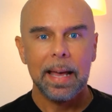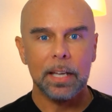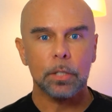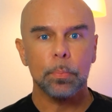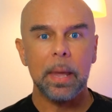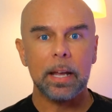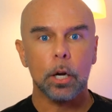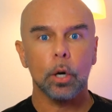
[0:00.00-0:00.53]
is
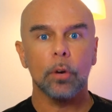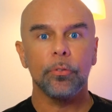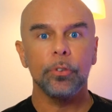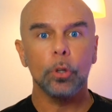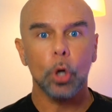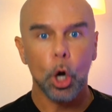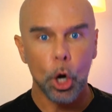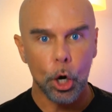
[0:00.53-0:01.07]
make her
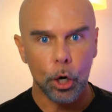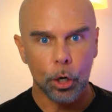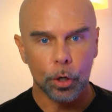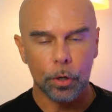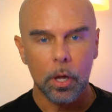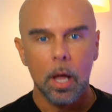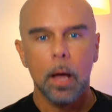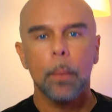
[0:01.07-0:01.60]
feel
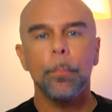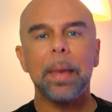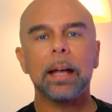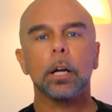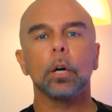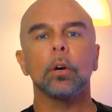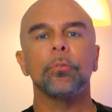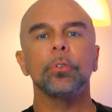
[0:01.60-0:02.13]
heard,
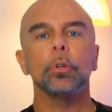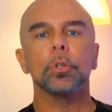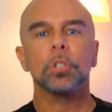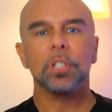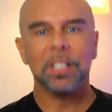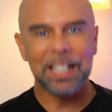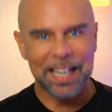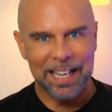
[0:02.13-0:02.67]
make her feel
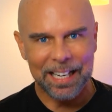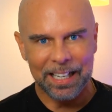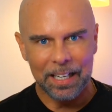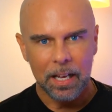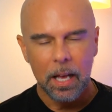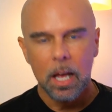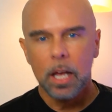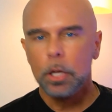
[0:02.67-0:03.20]

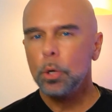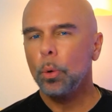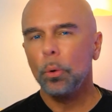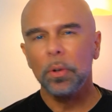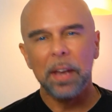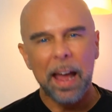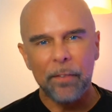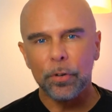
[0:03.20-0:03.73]
seen. You'll
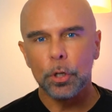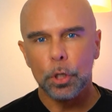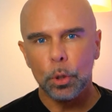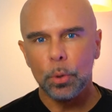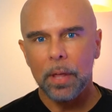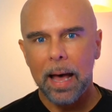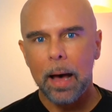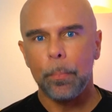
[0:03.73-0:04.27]
never
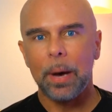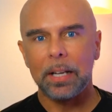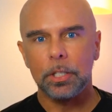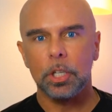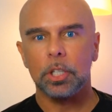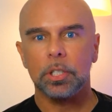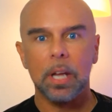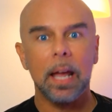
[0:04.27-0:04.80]
do that by
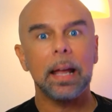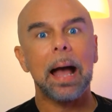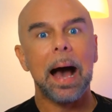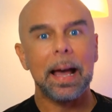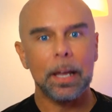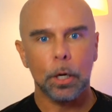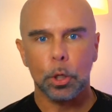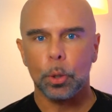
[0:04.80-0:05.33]
just saying,
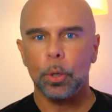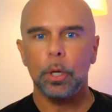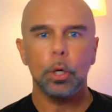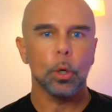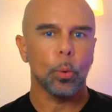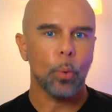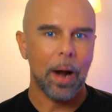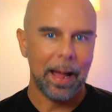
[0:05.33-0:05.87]
I agree,
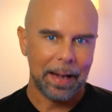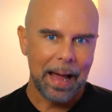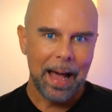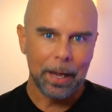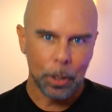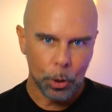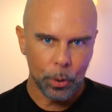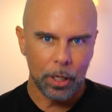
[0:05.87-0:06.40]
you're right. I
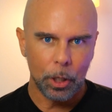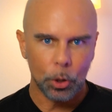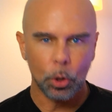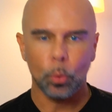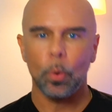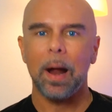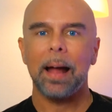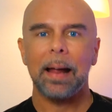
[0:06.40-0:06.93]
agree,
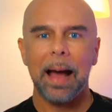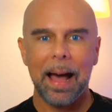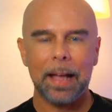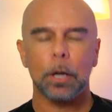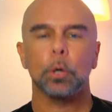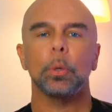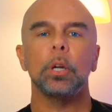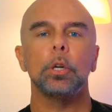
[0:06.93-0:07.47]
you're right. I
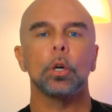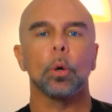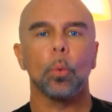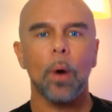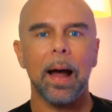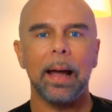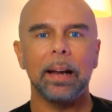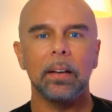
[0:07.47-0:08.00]
agree, you're
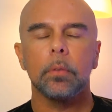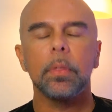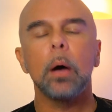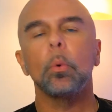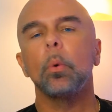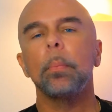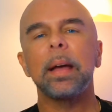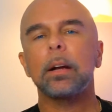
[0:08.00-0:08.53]
right.
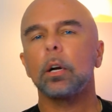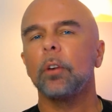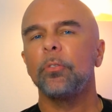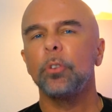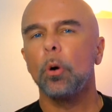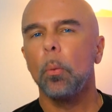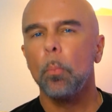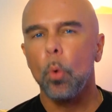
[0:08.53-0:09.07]
That will make her
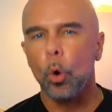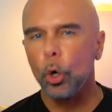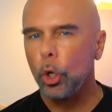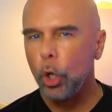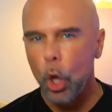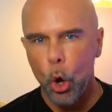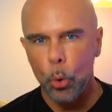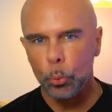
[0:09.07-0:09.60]
feel more
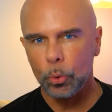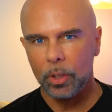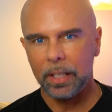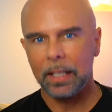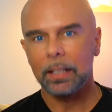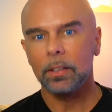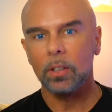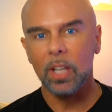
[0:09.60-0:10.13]

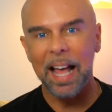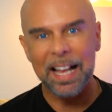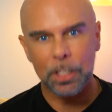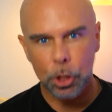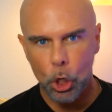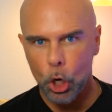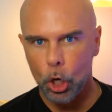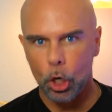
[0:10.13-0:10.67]
lonely,
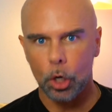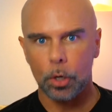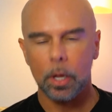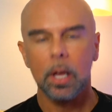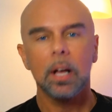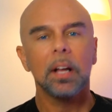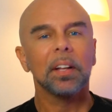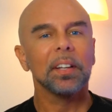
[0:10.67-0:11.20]
less heard,
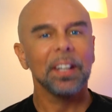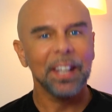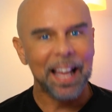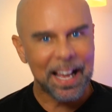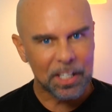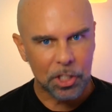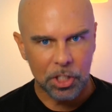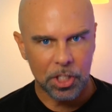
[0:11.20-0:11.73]

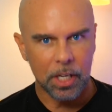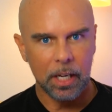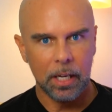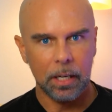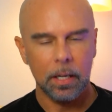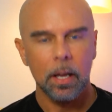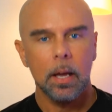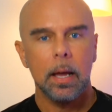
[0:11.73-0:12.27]
less
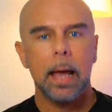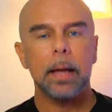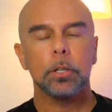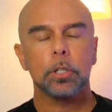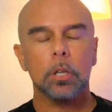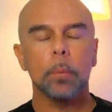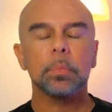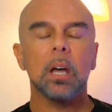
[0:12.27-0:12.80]
seen, and
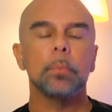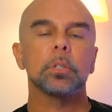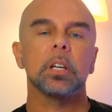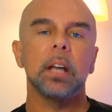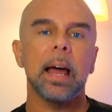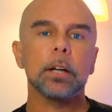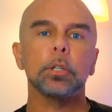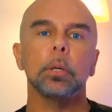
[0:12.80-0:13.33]
sometimes
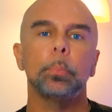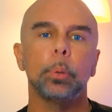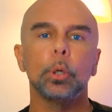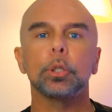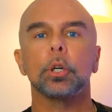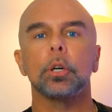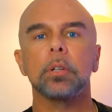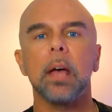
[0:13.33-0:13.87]
can actually
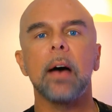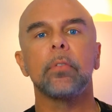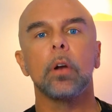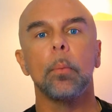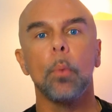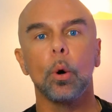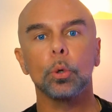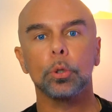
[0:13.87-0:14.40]
push her to have an
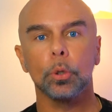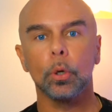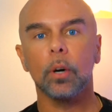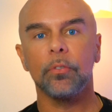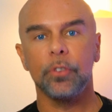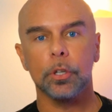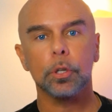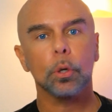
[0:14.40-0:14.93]
emotional
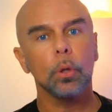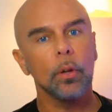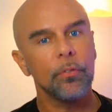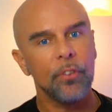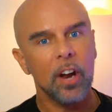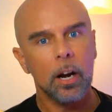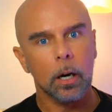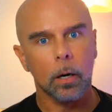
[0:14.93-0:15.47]
or physical
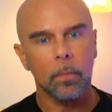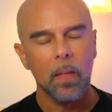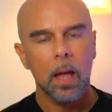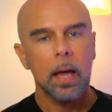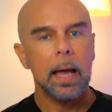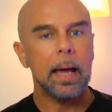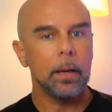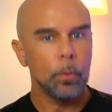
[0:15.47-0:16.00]
affair.
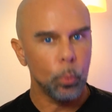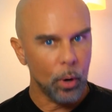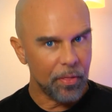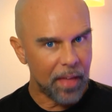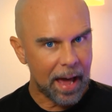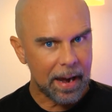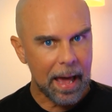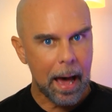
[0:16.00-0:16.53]
And when
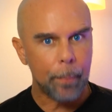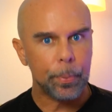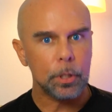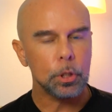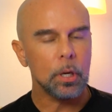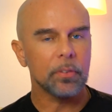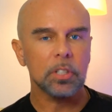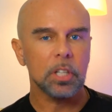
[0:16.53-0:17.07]
that happens,
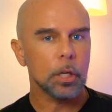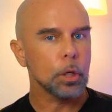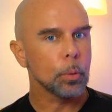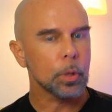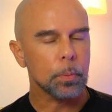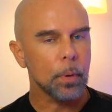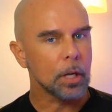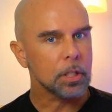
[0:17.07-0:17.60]
you have to take your
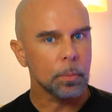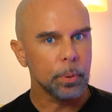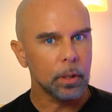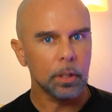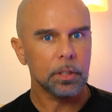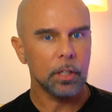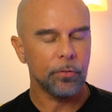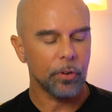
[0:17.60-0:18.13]

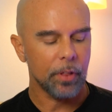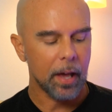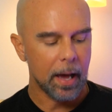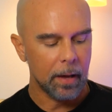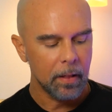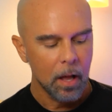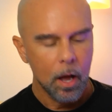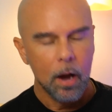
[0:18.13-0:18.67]
responsibility for
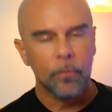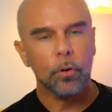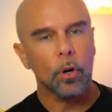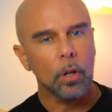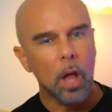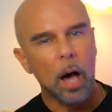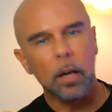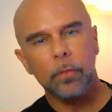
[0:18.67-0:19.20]
that. For a
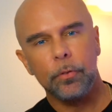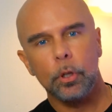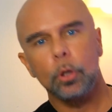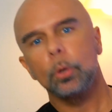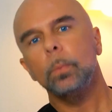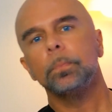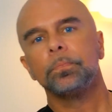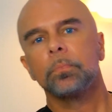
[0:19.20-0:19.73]
lot of
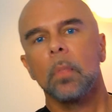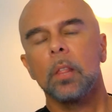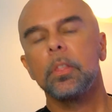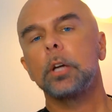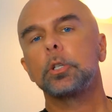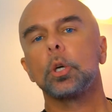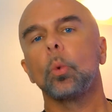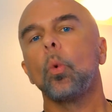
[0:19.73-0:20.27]
you
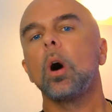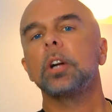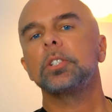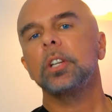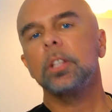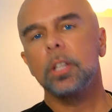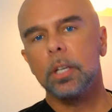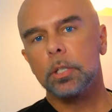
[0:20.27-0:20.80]
that you're
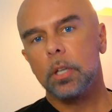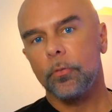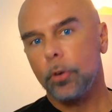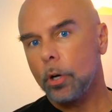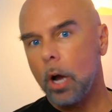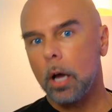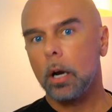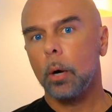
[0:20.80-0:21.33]
watching this, if you're
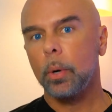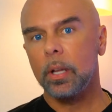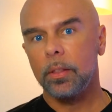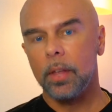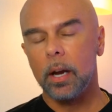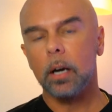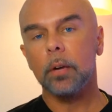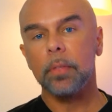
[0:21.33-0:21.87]
not already
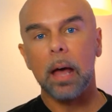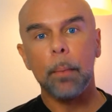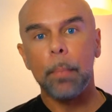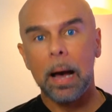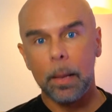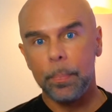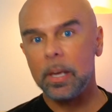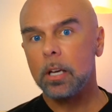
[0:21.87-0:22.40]
there, that
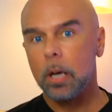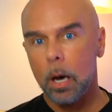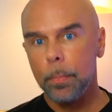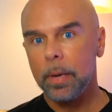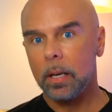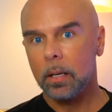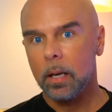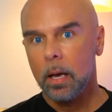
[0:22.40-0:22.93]
might be
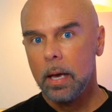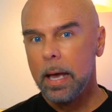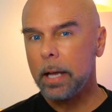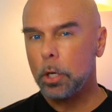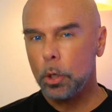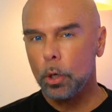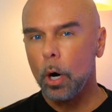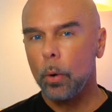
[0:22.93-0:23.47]
coming. It
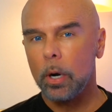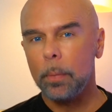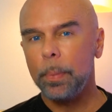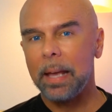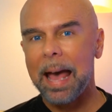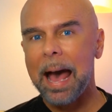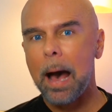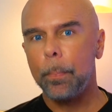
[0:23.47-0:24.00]
could already be
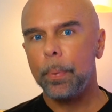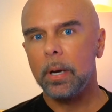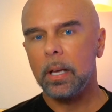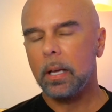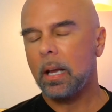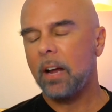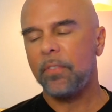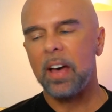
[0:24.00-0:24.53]

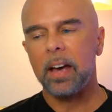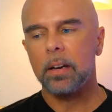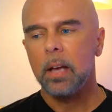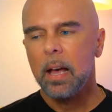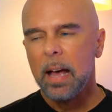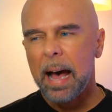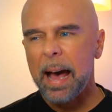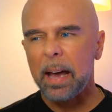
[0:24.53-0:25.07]
happening. And I
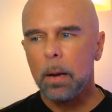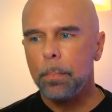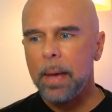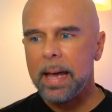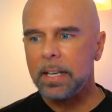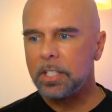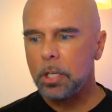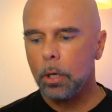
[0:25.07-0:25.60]
had a
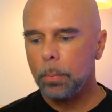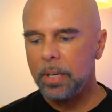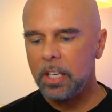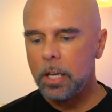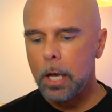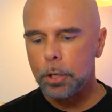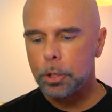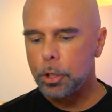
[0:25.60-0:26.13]
man tell me
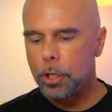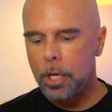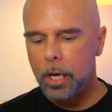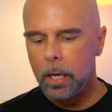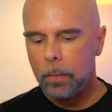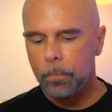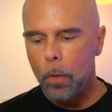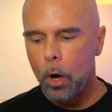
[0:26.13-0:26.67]

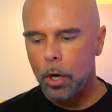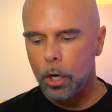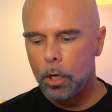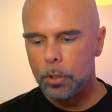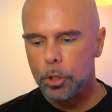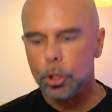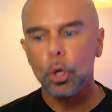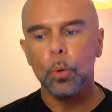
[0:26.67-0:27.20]
yesterday on a
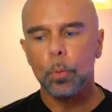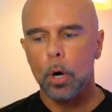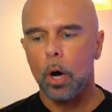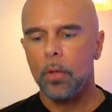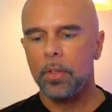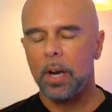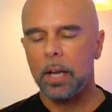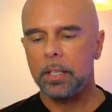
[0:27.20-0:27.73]
Zoom
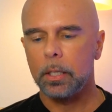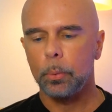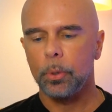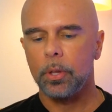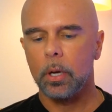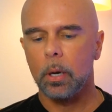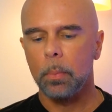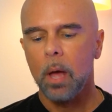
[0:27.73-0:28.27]
call that I did with
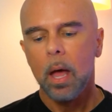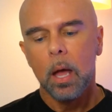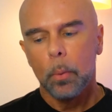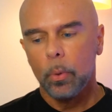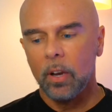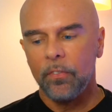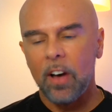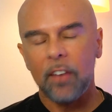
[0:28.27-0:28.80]
him,
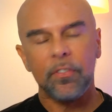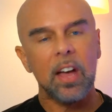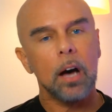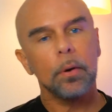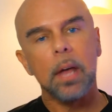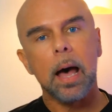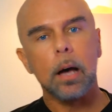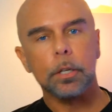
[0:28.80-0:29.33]
well, if I
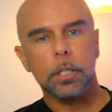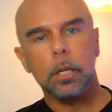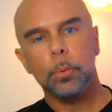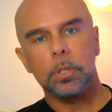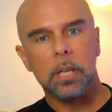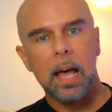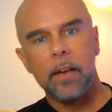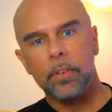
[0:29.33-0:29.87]
found out she
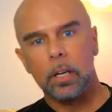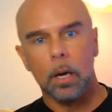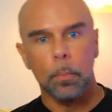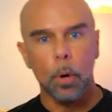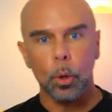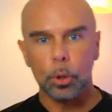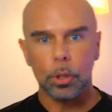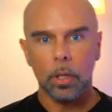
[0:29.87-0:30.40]
was having an
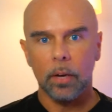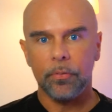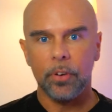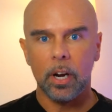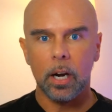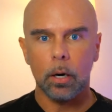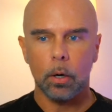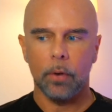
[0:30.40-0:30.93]
emotional
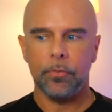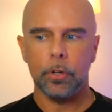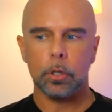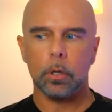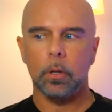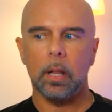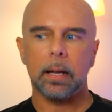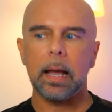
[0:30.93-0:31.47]
affair or a
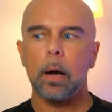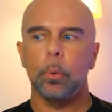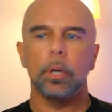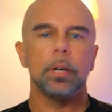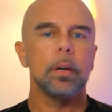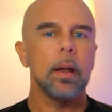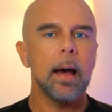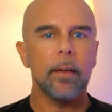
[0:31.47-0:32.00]
physical, I would
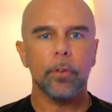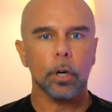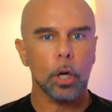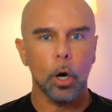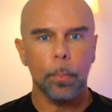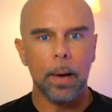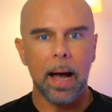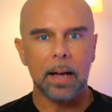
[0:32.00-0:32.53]
never
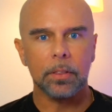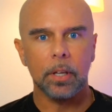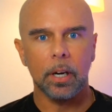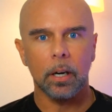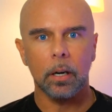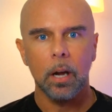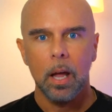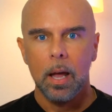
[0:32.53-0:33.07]
go back
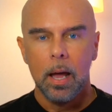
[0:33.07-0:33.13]
there.